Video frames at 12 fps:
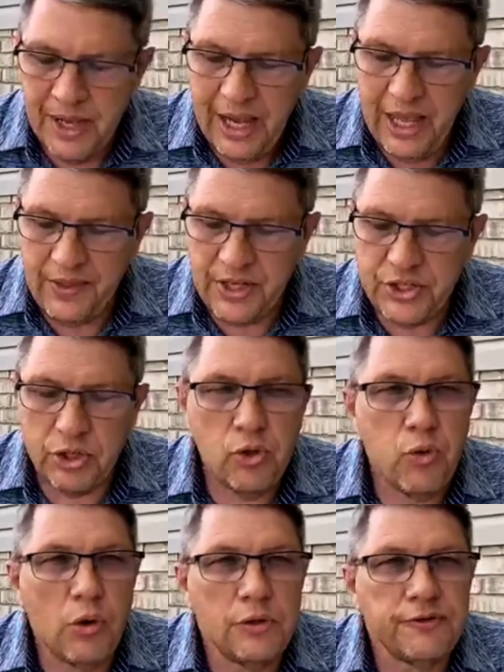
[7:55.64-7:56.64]
And that's a
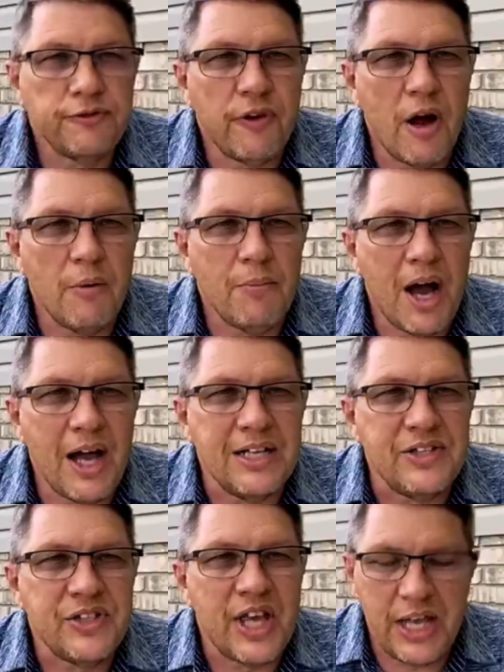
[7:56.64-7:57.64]
quote from
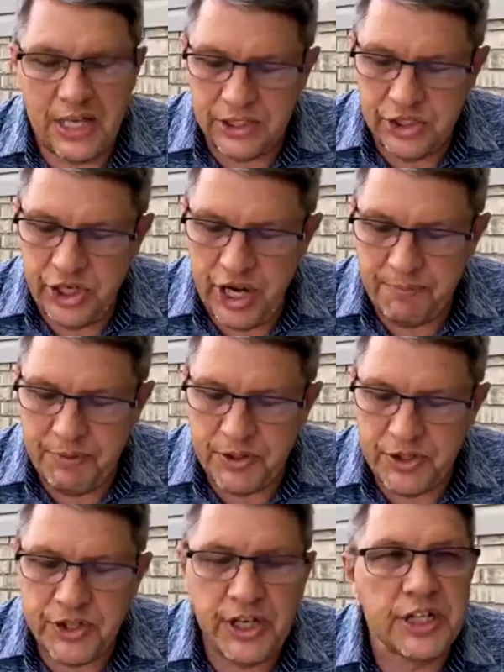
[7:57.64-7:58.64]
Isaiah chapter
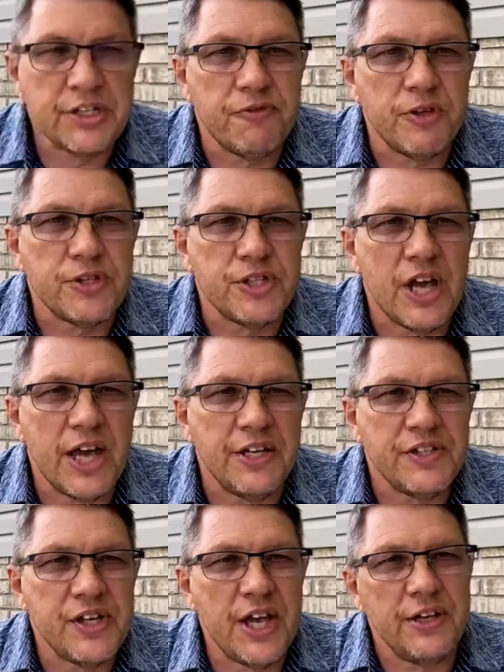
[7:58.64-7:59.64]
6, verse 9
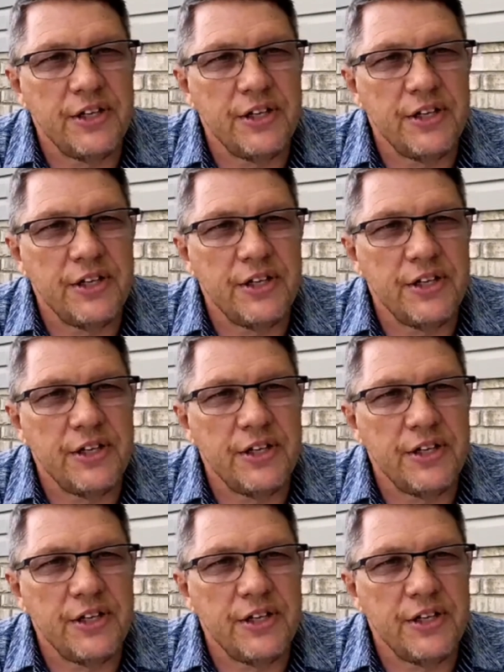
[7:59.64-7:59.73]
and 10.